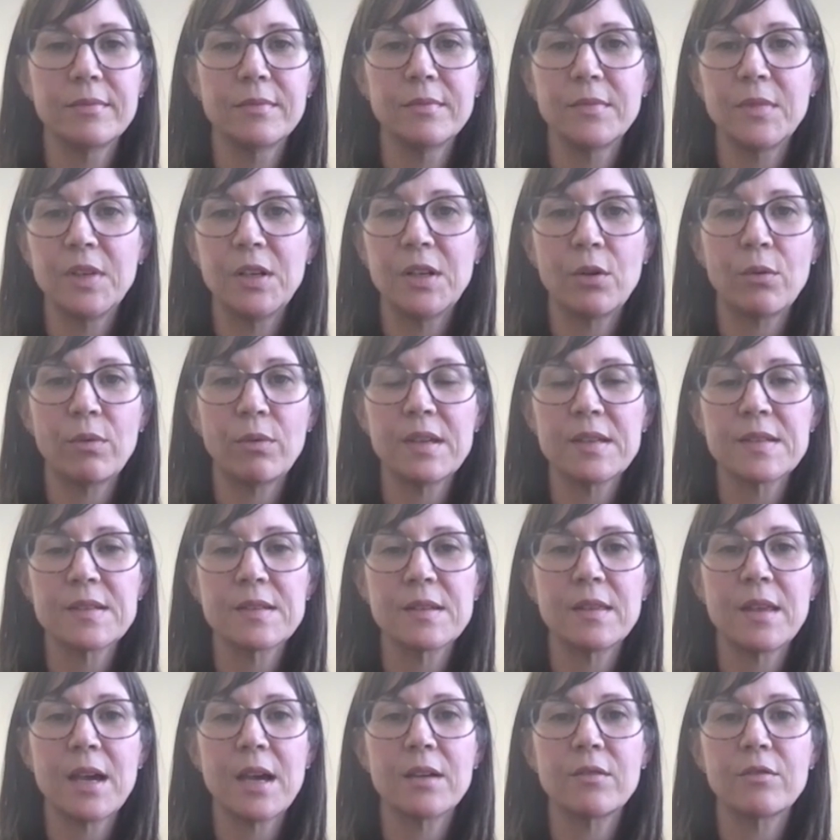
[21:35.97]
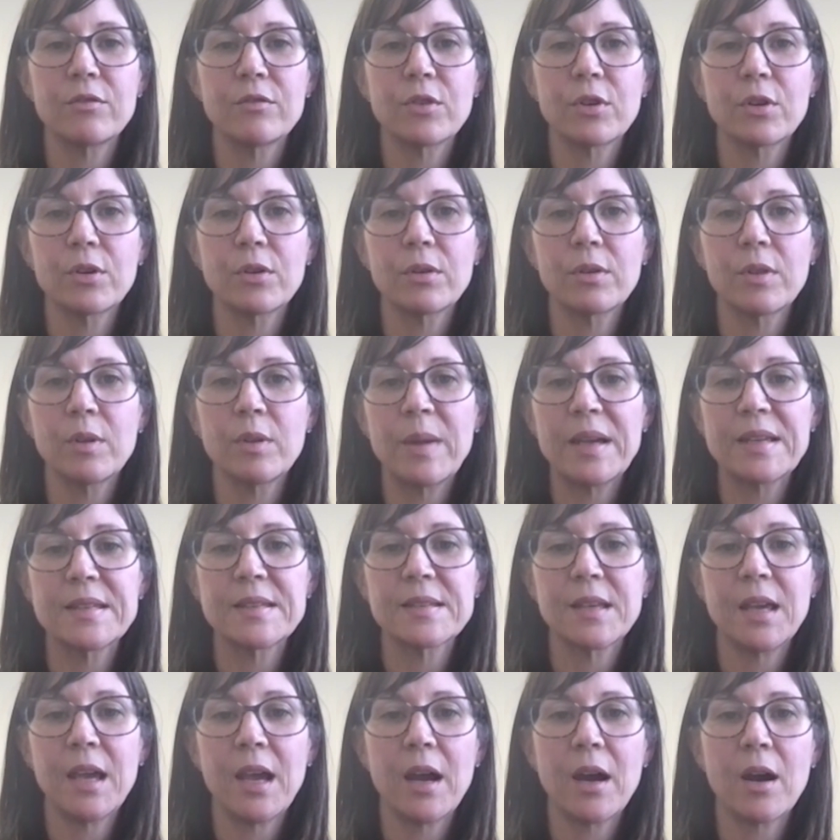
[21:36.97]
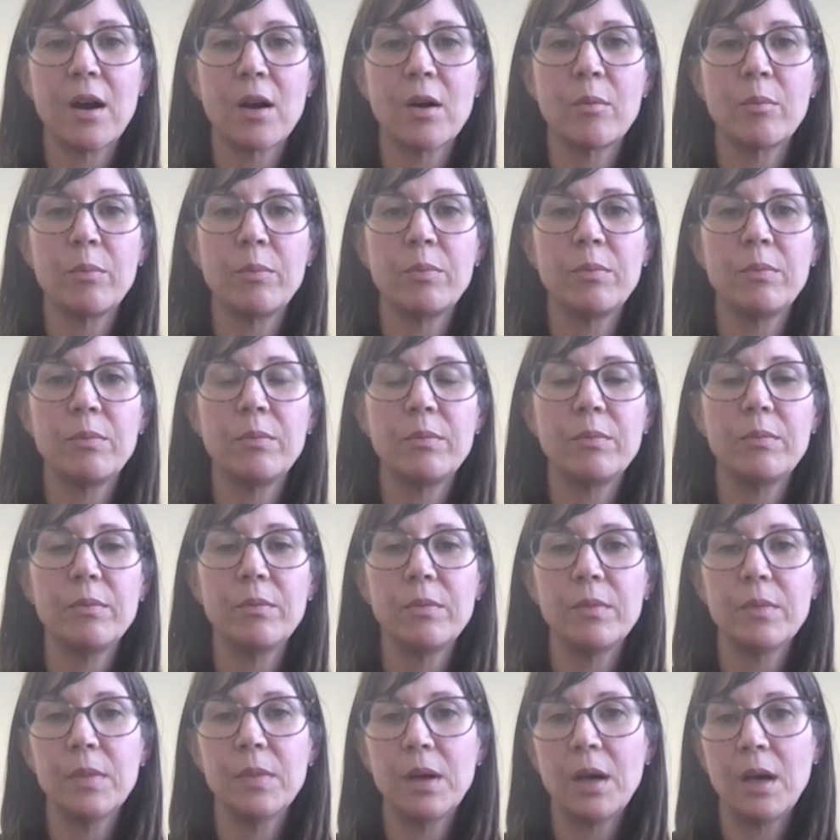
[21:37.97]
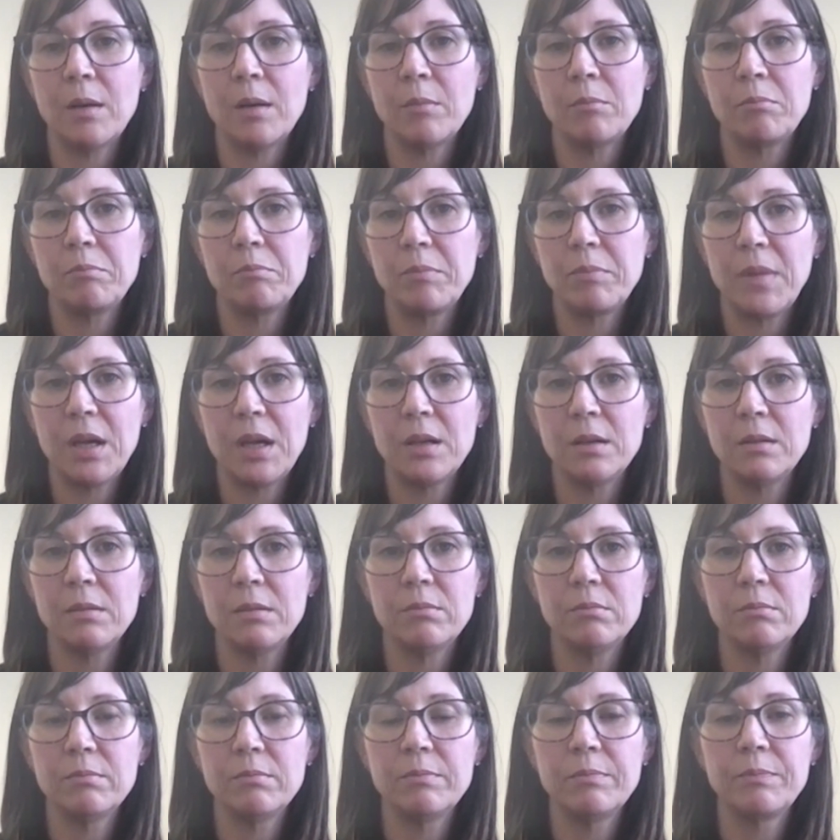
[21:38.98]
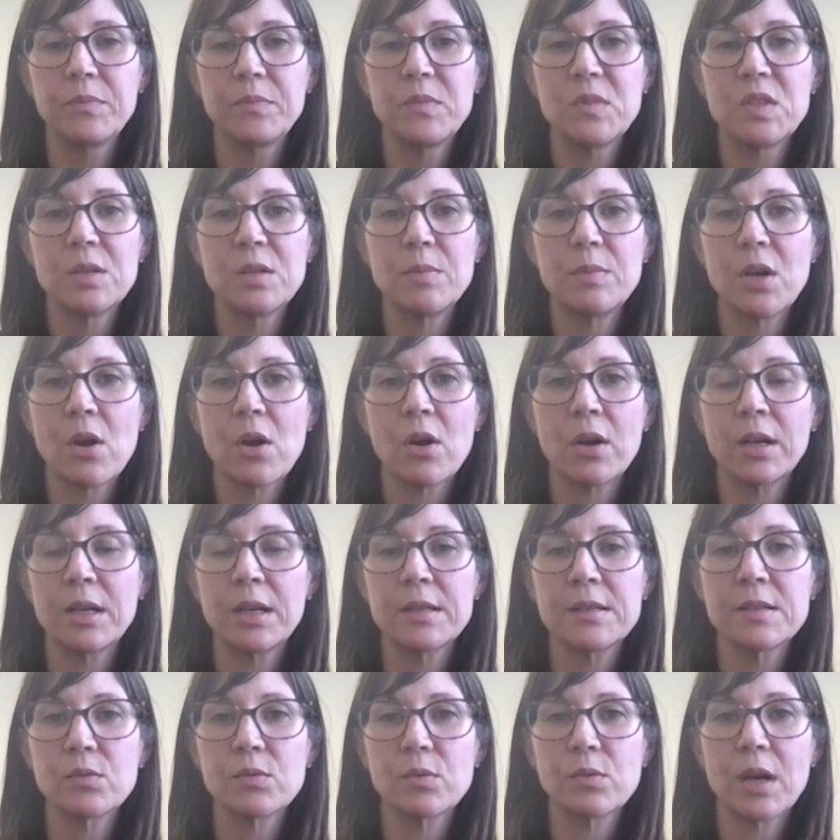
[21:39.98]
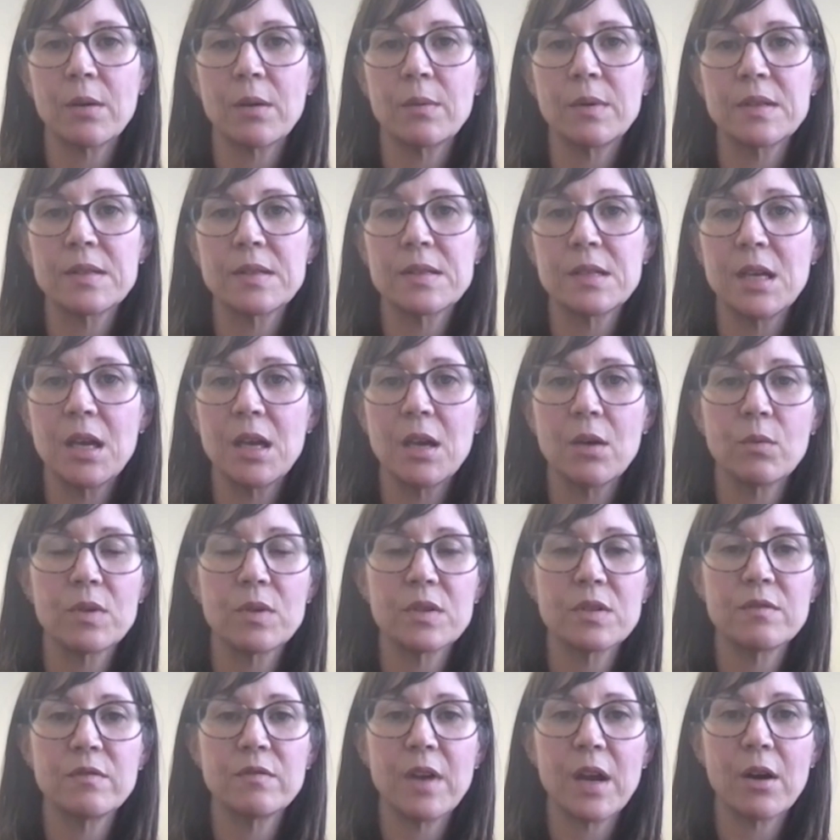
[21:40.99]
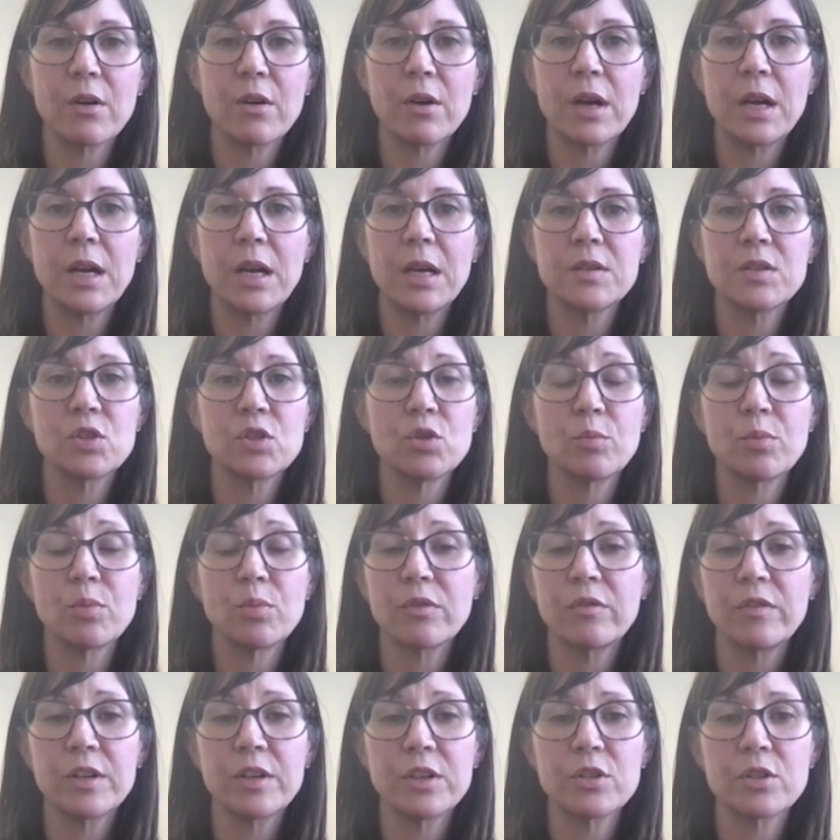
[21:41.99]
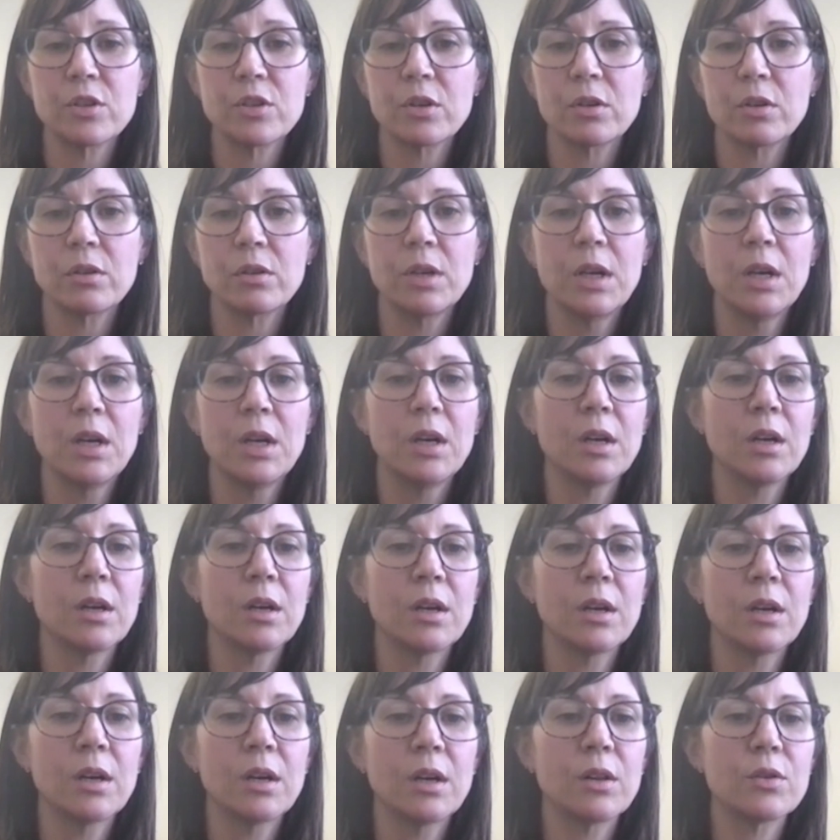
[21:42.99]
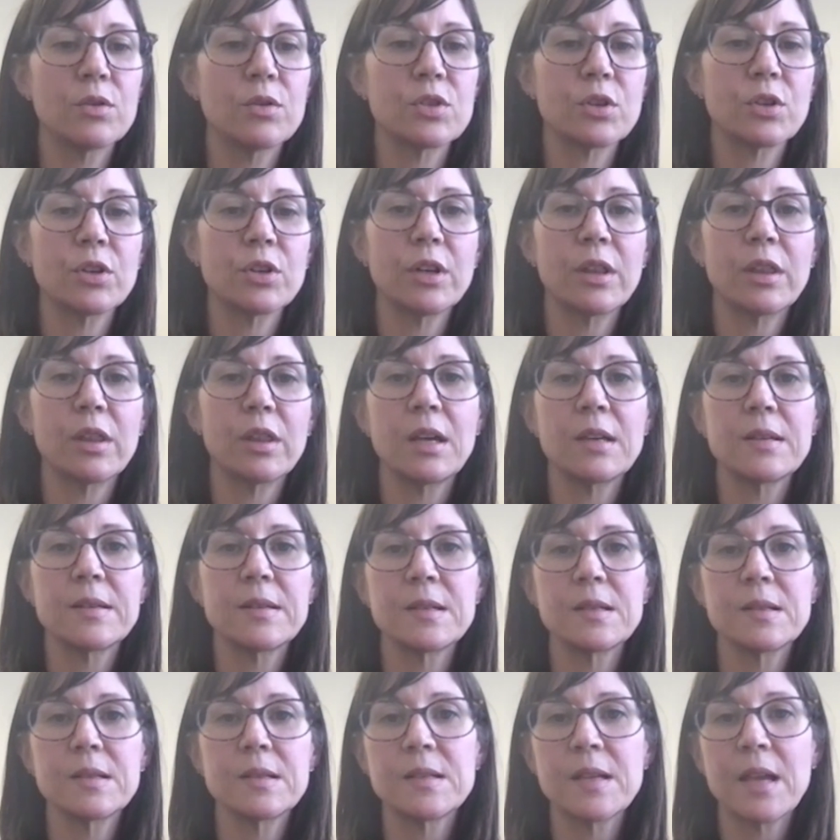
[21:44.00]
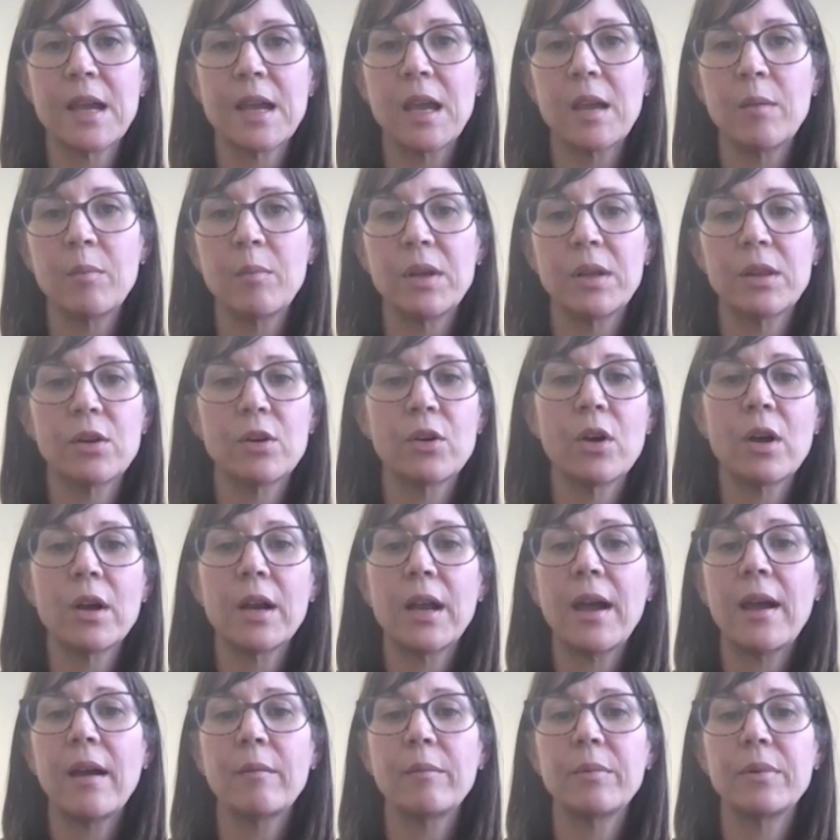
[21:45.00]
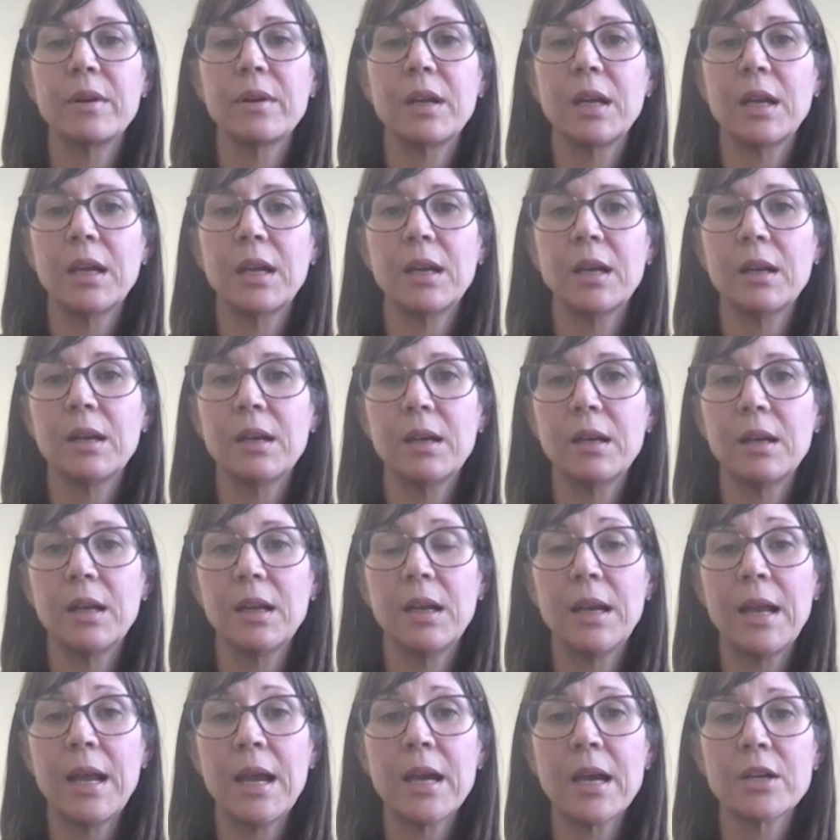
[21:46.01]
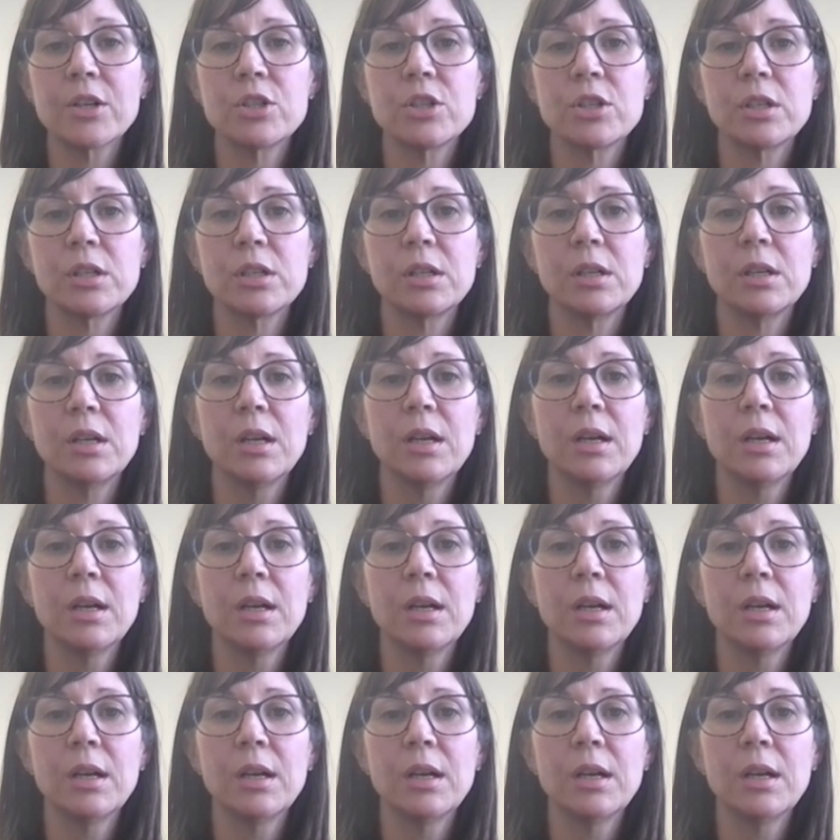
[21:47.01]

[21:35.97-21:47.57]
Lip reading: you know, this and that for the best care. Mm-hmm. And to be honest, what I was seeing was very superficial. Those are good things to say, but they're not happening in action.